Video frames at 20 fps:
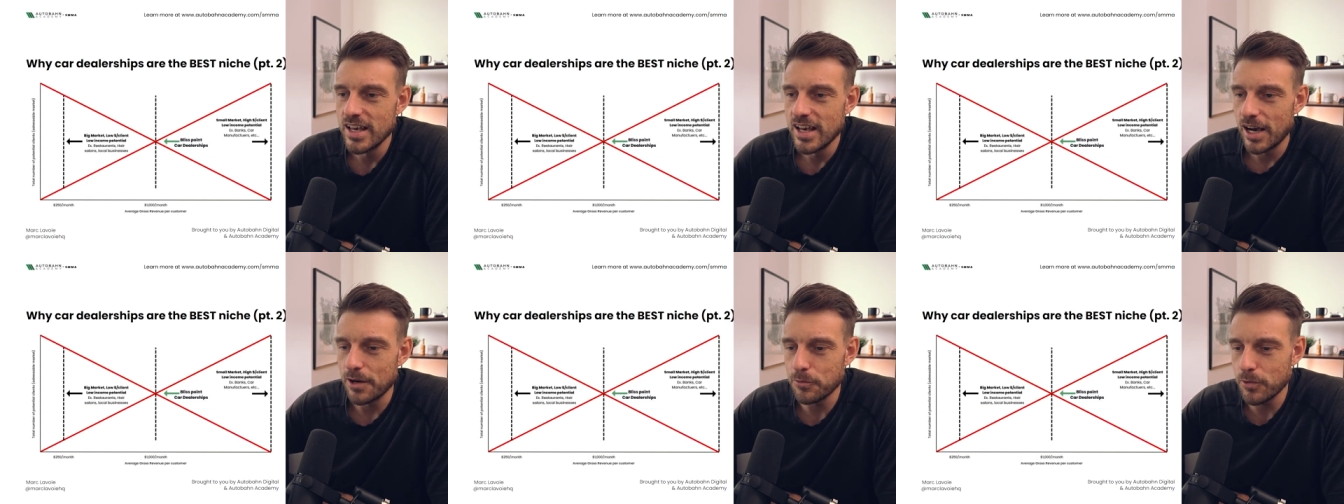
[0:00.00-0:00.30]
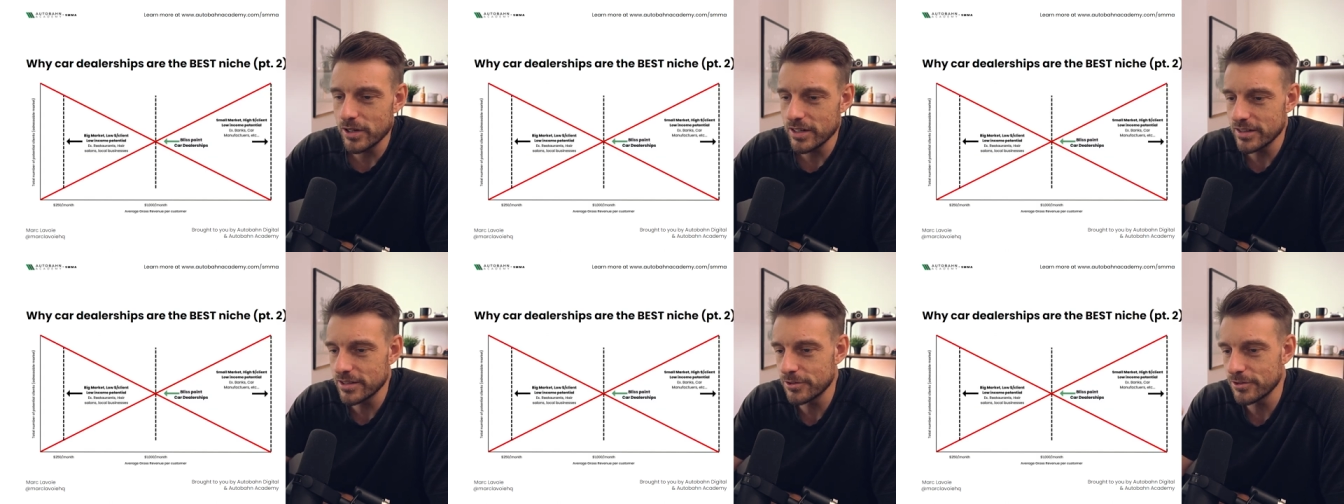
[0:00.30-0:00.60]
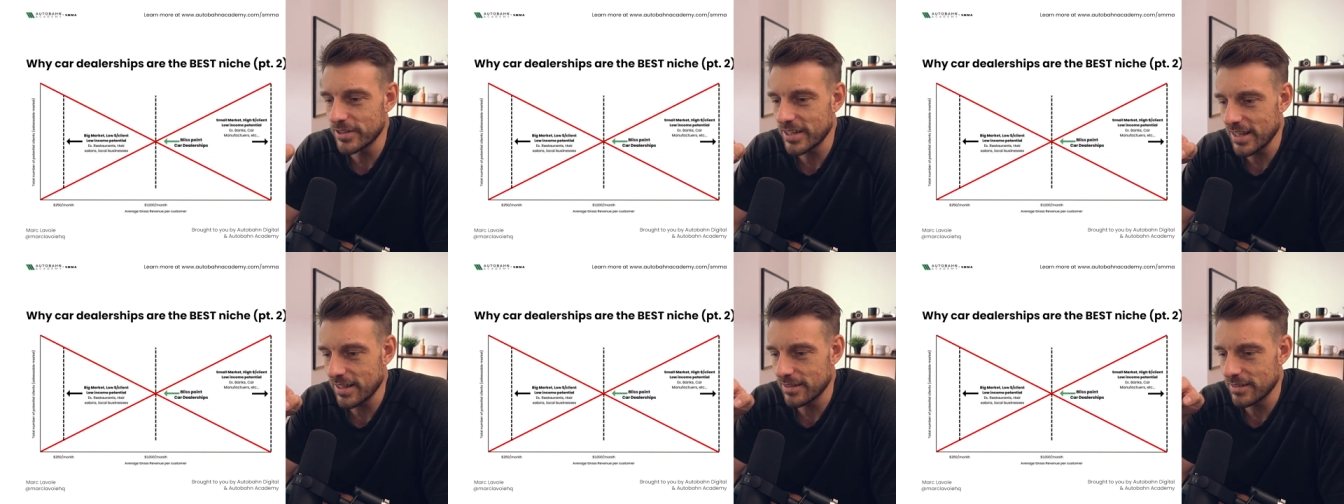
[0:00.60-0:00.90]
I wanted
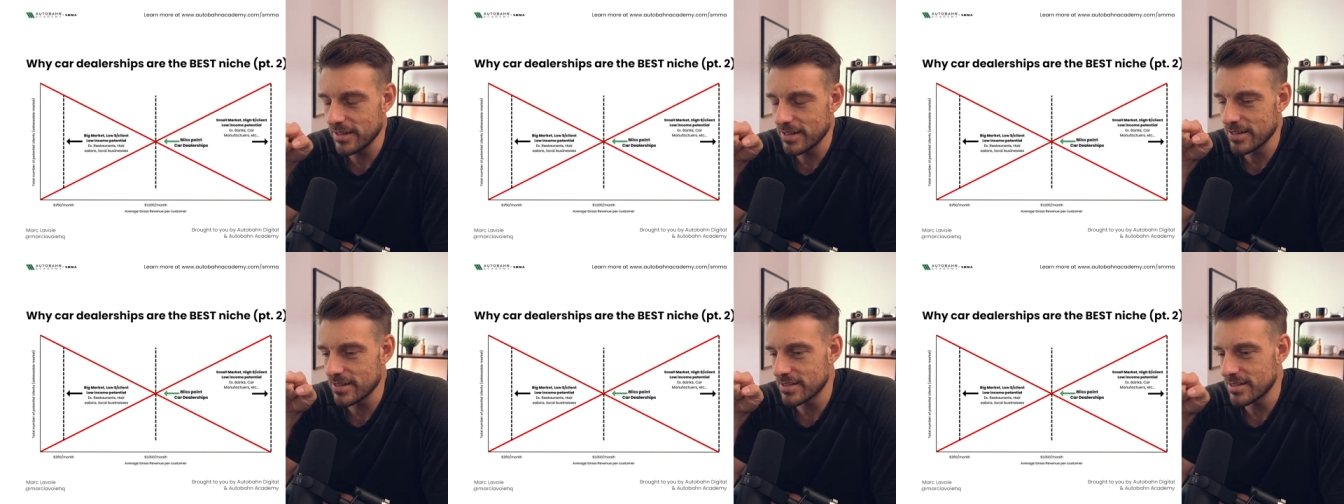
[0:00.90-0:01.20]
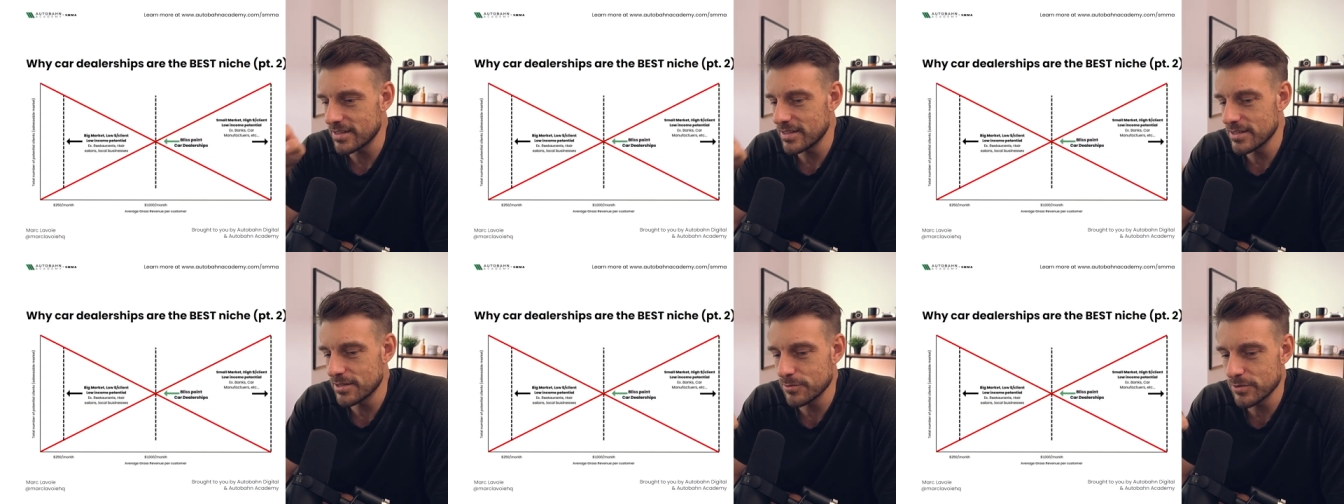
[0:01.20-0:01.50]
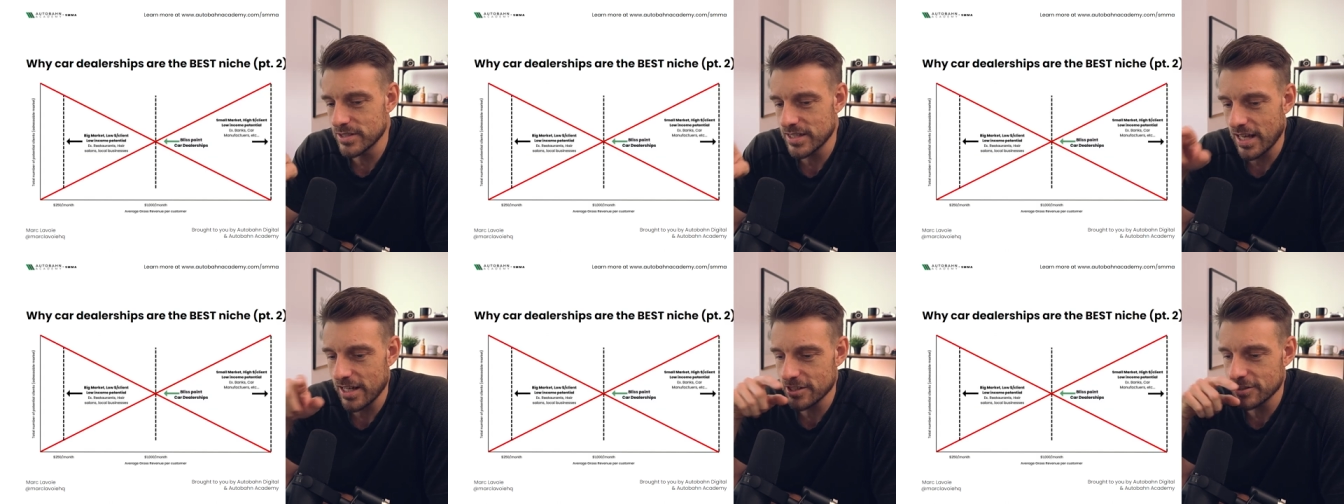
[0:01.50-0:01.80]
to take this. This
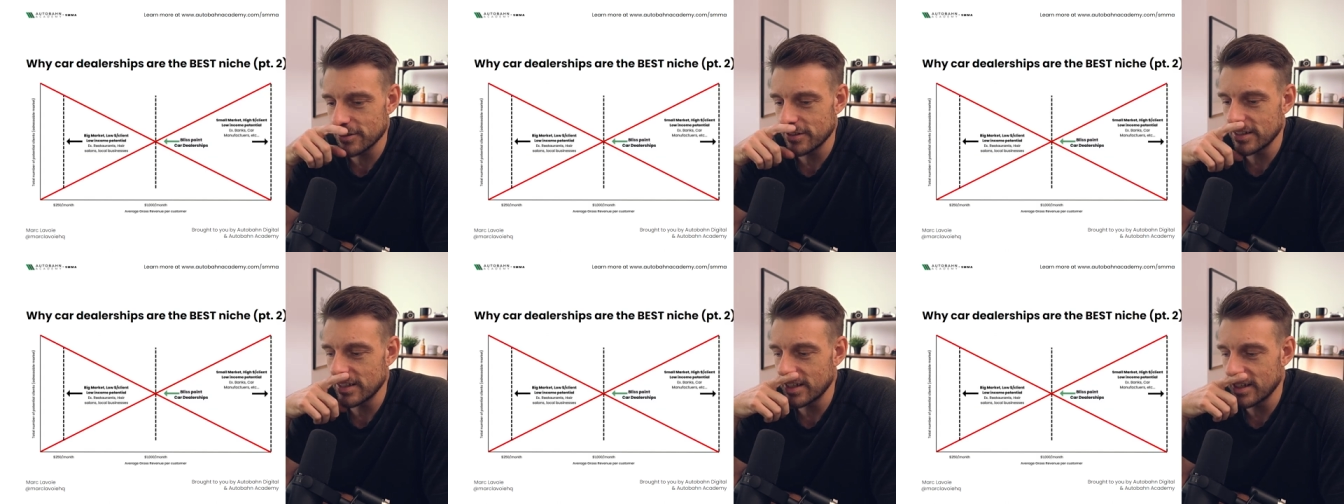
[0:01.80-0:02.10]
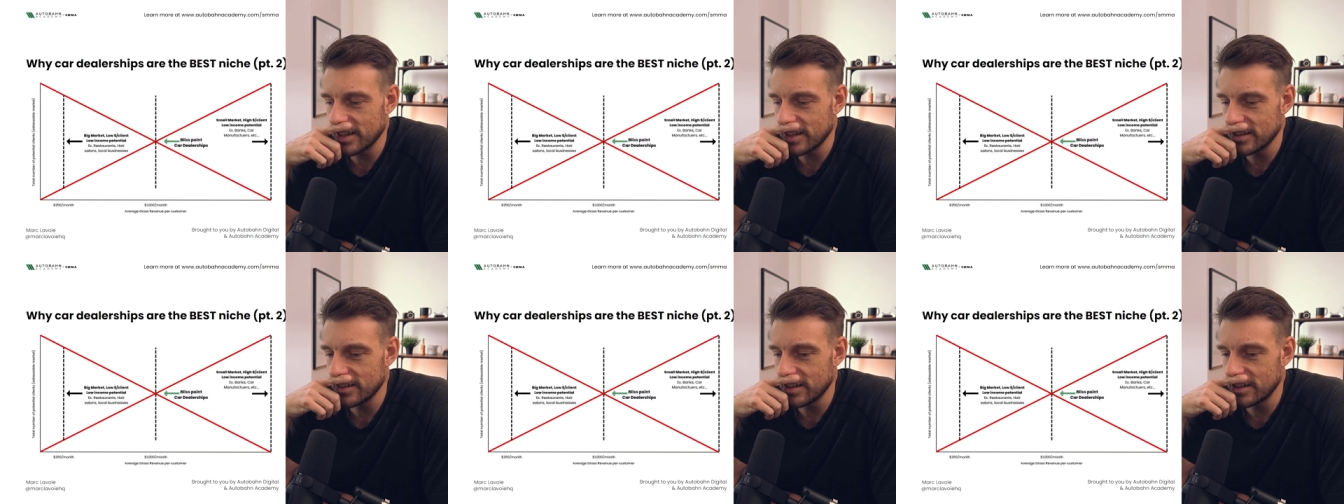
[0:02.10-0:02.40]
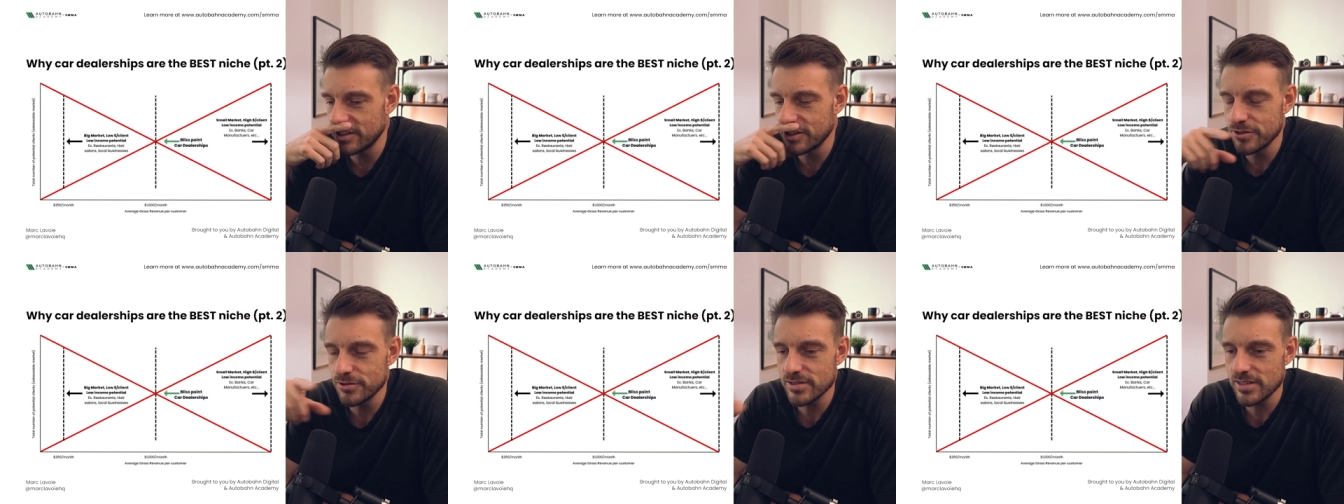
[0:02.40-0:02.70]
was actually in
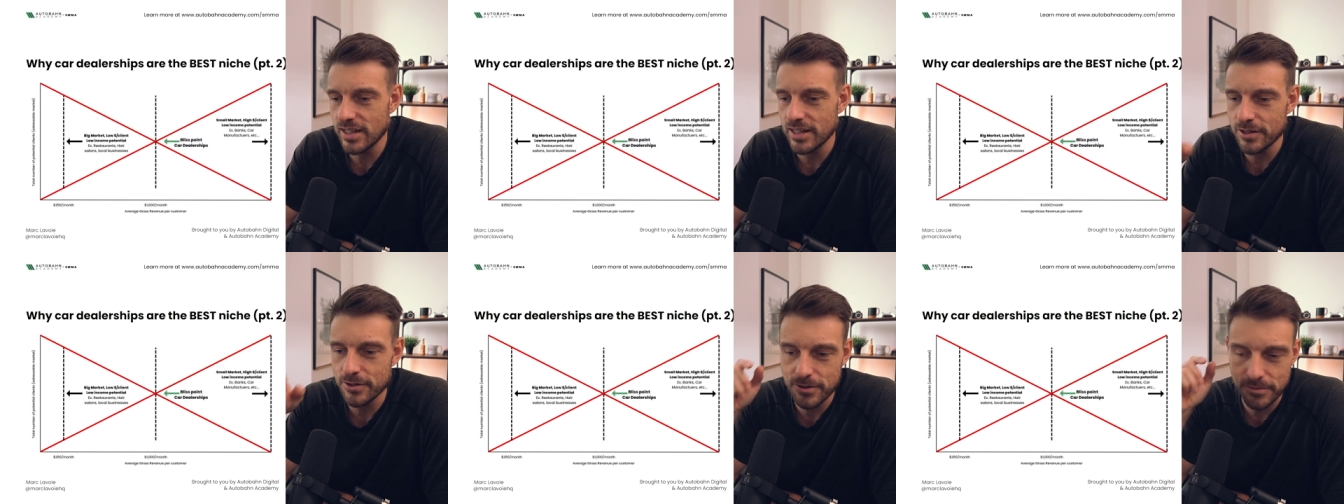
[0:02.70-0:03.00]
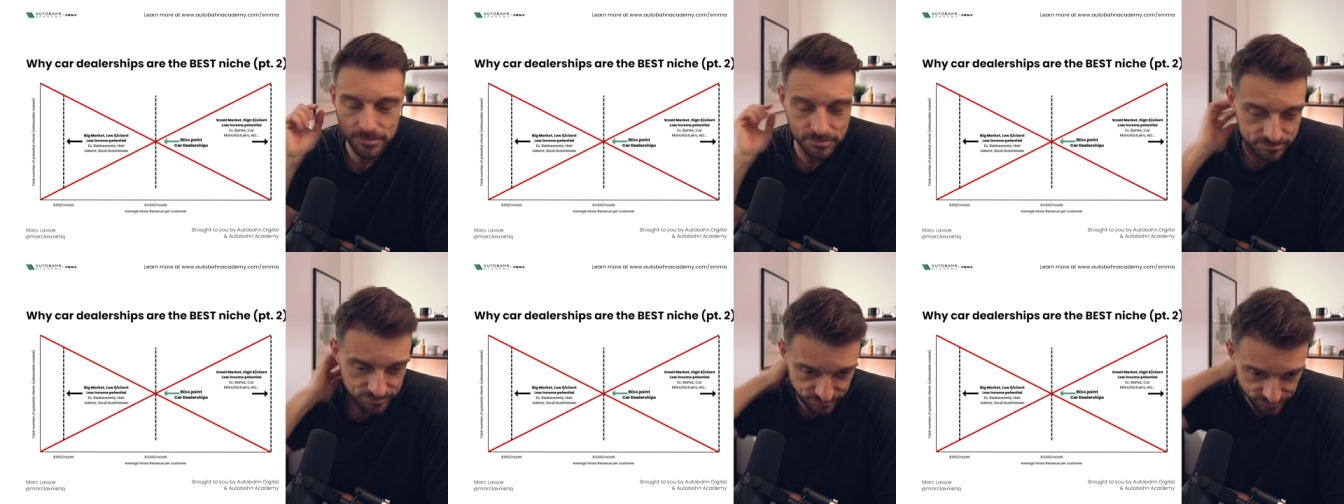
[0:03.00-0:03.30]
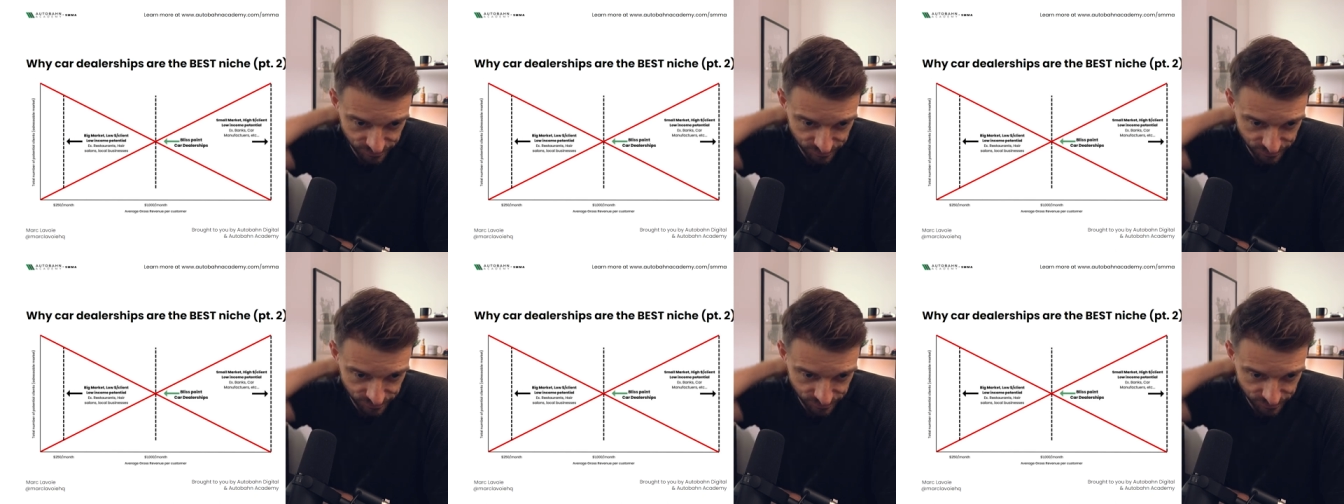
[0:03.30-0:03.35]
the newsletter.